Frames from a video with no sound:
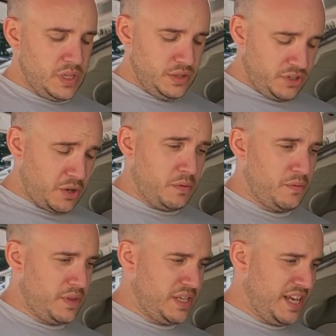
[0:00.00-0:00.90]
So
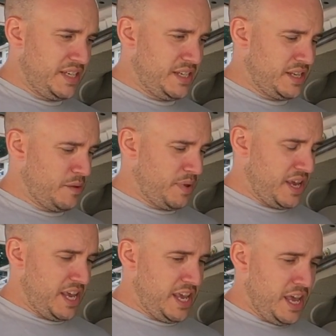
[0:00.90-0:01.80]
the test is going to
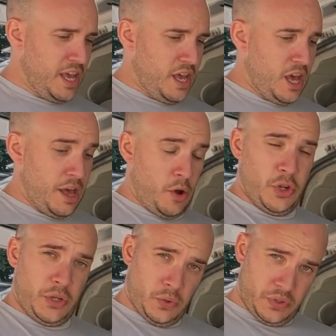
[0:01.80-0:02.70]
be
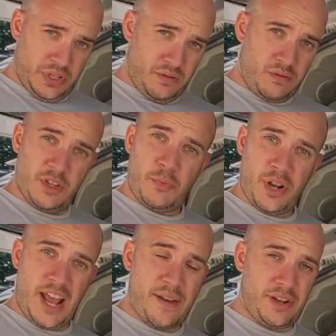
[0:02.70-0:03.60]
on a door sill that's
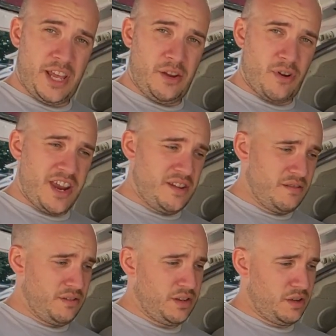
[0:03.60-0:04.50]
pretty heavily ingrained.
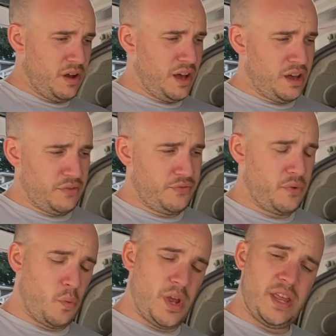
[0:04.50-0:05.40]
We do
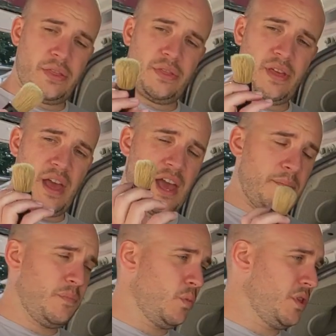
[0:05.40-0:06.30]
half with
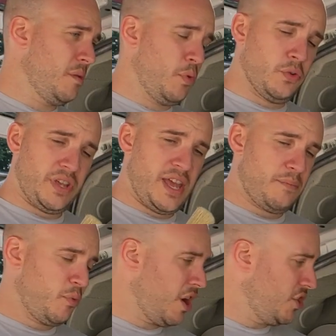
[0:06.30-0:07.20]
the boar's hair
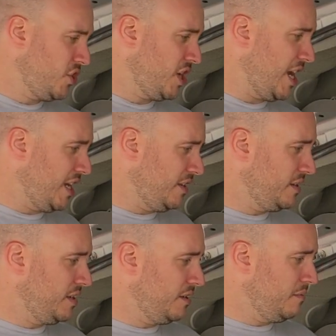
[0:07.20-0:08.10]
brush and
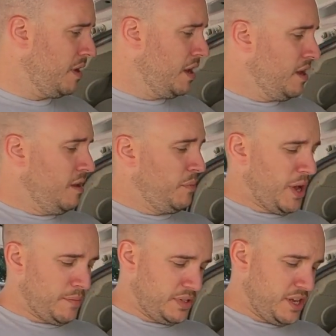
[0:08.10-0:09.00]
some
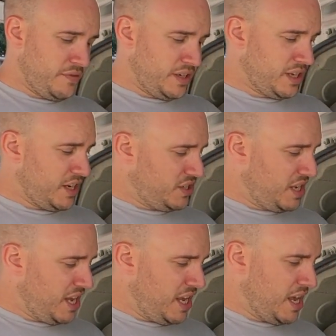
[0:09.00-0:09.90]
Little Hamper Surfex
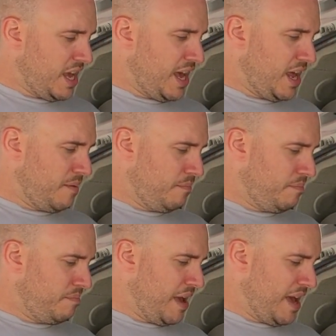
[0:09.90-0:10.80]
HD at
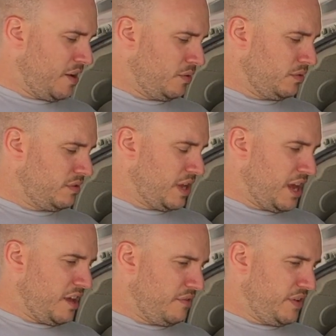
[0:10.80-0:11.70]
about
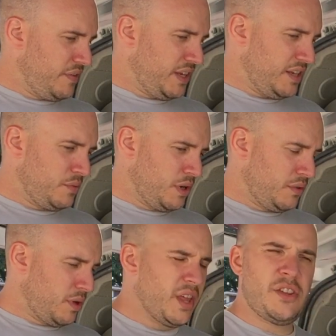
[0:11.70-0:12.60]
15 to
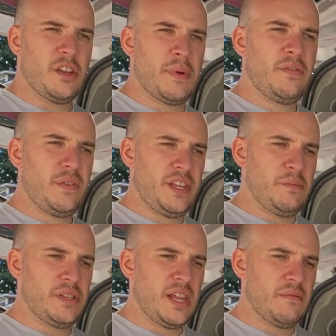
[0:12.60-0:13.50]
1. Well, no, it's about
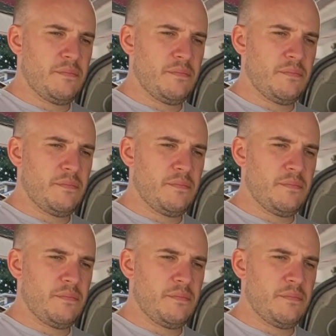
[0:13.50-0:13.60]
15%.